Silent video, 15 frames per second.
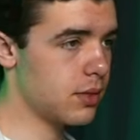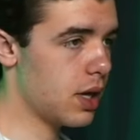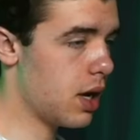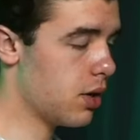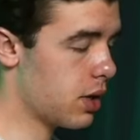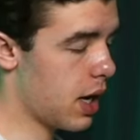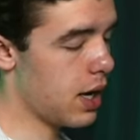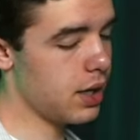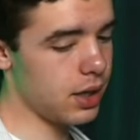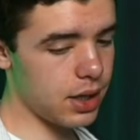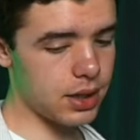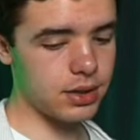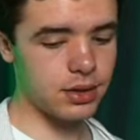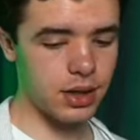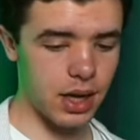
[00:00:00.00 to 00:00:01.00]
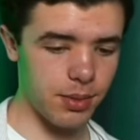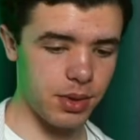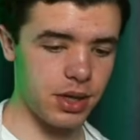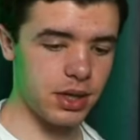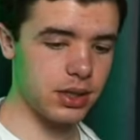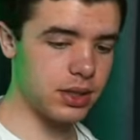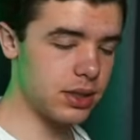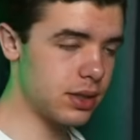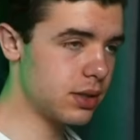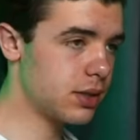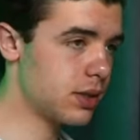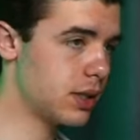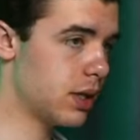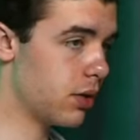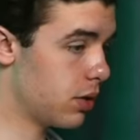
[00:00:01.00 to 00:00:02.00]
Okay, it, I mean, it's
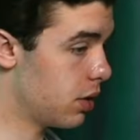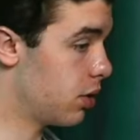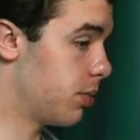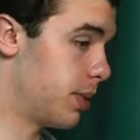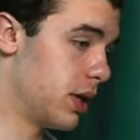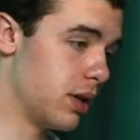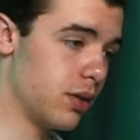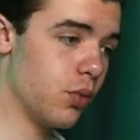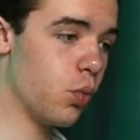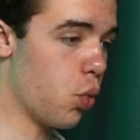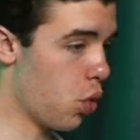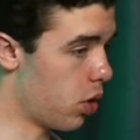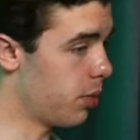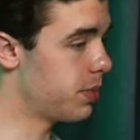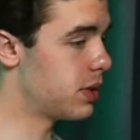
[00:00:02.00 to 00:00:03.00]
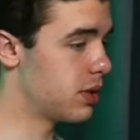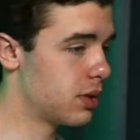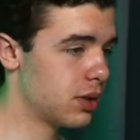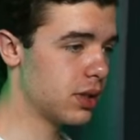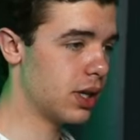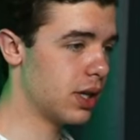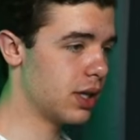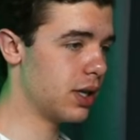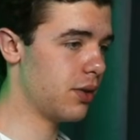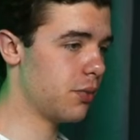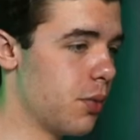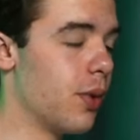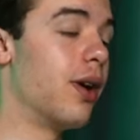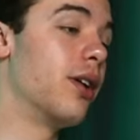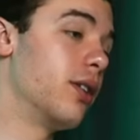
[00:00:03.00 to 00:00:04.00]
still a little bit warped.
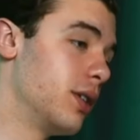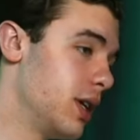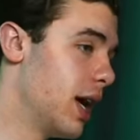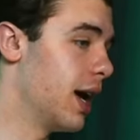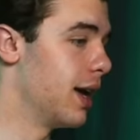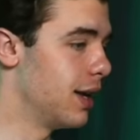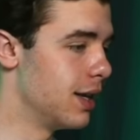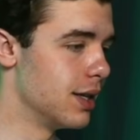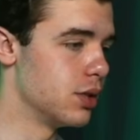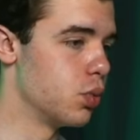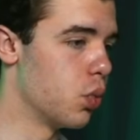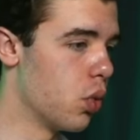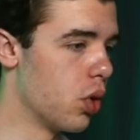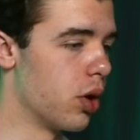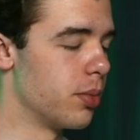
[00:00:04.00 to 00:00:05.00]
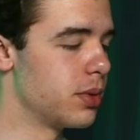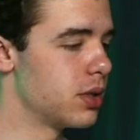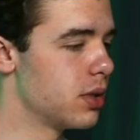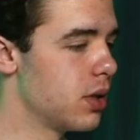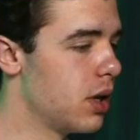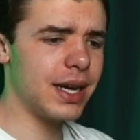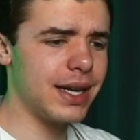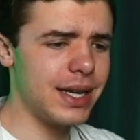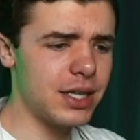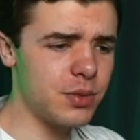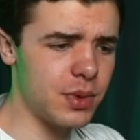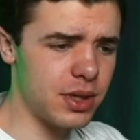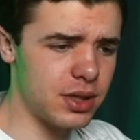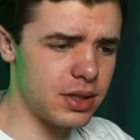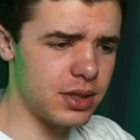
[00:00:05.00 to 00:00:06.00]
Well, yeah, it is warped. I
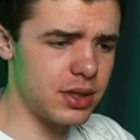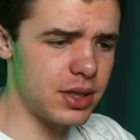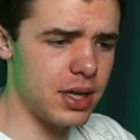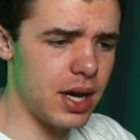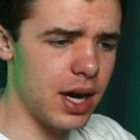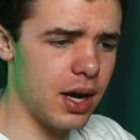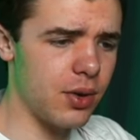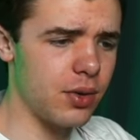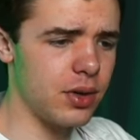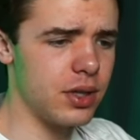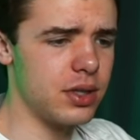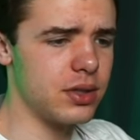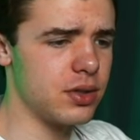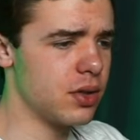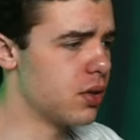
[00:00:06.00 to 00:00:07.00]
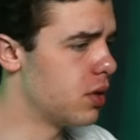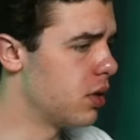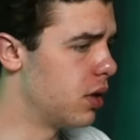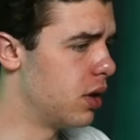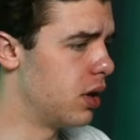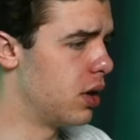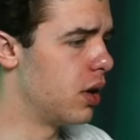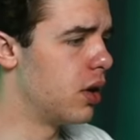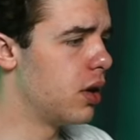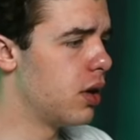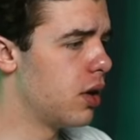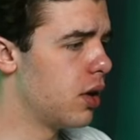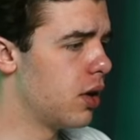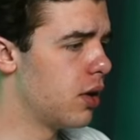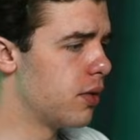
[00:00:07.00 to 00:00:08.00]
guess we can see how it is on
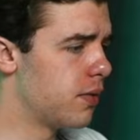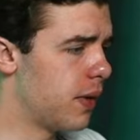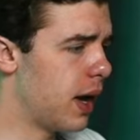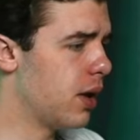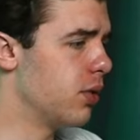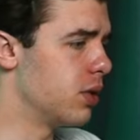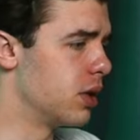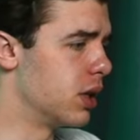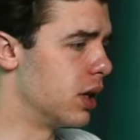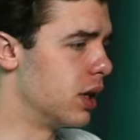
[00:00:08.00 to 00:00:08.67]
Final Cut.